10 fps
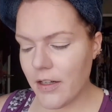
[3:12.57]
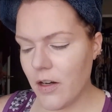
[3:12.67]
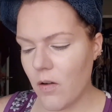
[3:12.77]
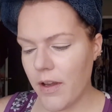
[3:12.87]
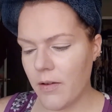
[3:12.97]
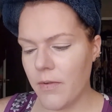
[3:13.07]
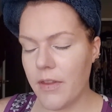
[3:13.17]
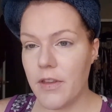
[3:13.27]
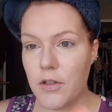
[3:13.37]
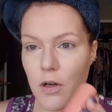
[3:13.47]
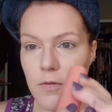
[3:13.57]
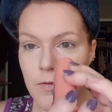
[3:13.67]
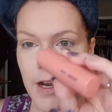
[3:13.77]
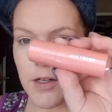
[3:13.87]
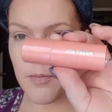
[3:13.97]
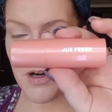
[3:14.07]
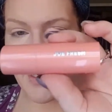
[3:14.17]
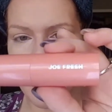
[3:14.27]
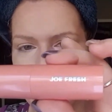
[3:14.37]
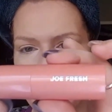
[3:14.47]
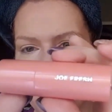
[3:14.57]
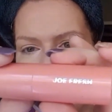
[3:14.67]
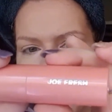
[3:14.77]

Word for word: I'm going to go in with the Joe Fresh brand.